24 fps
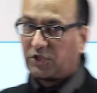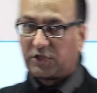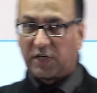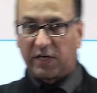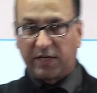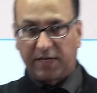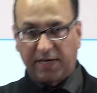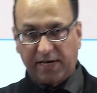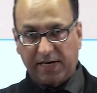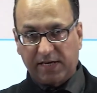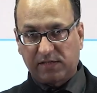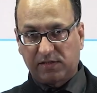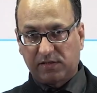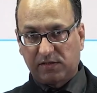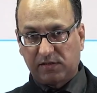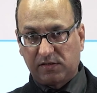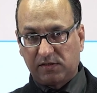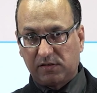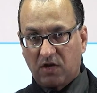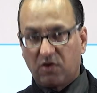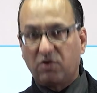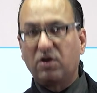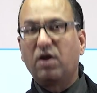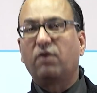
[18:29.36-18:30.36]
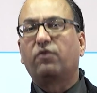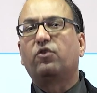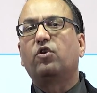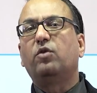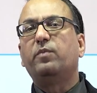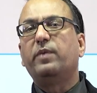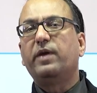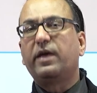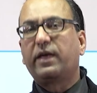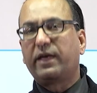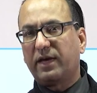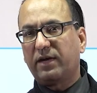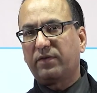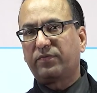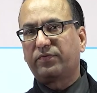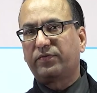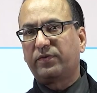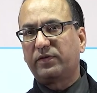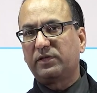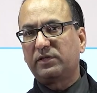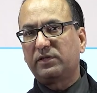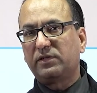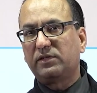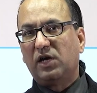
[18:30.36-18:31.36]
a case, you have to be
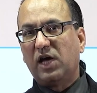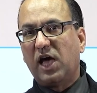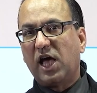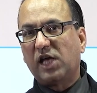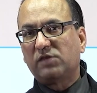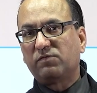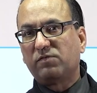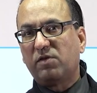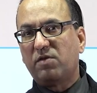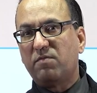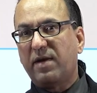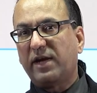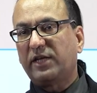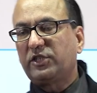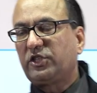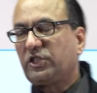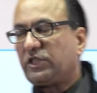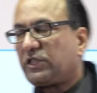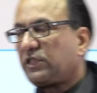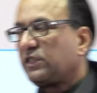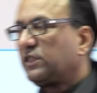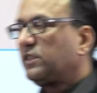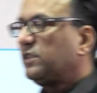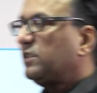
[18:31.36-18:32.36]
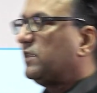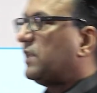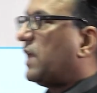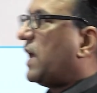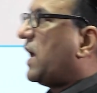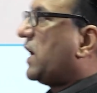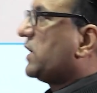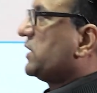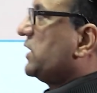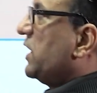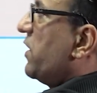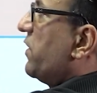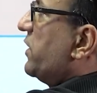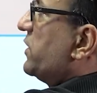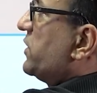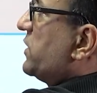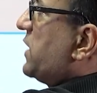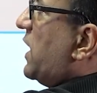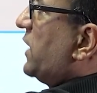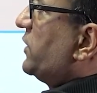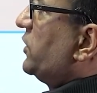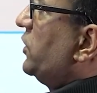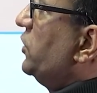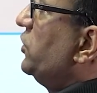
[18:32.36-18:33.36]
careful. As we mentioned that in
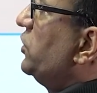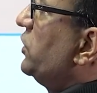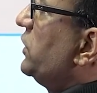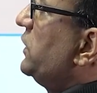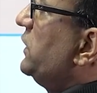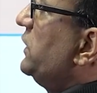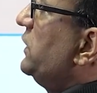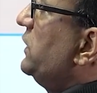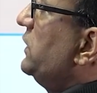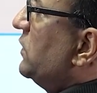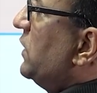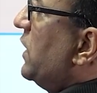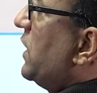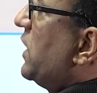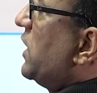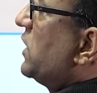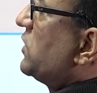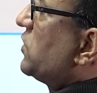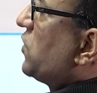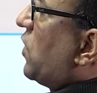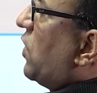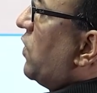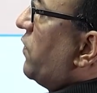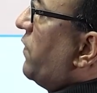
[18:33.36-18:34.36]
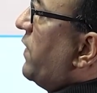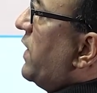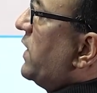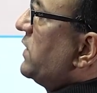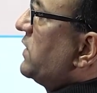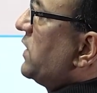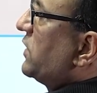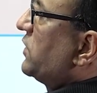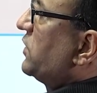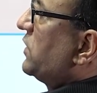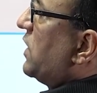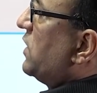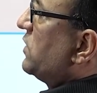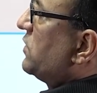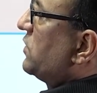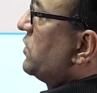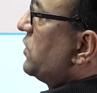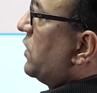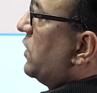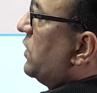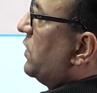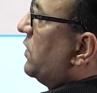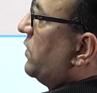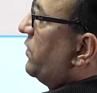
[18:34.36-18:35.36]
wrist/injury, there is always a chance
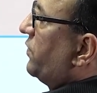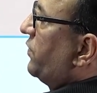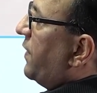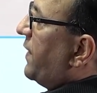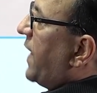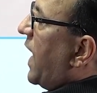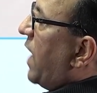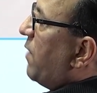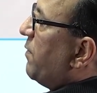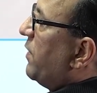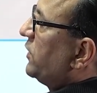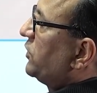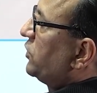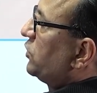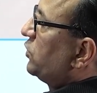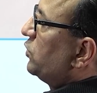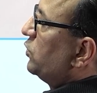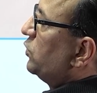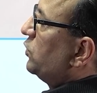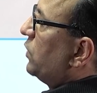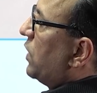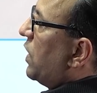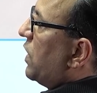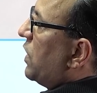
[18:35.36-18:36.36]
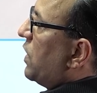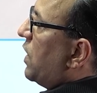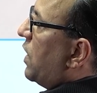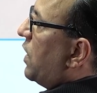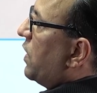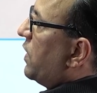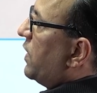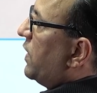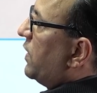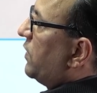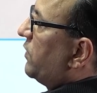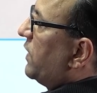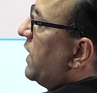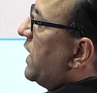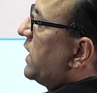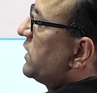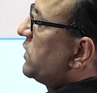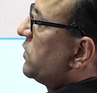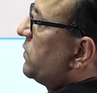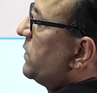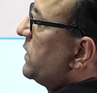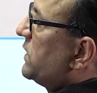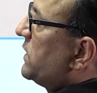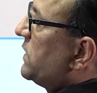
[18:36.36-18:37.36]
of damage to ulnar nerve
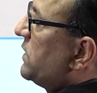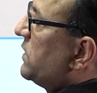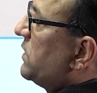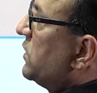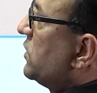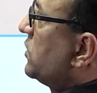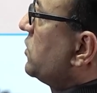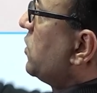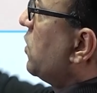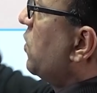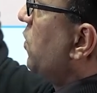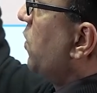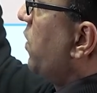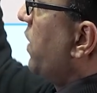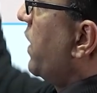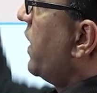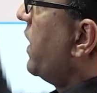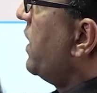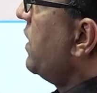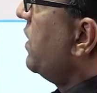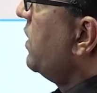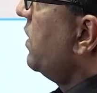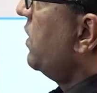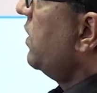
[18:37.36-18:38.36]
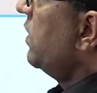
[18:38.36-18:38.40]
as well. So here,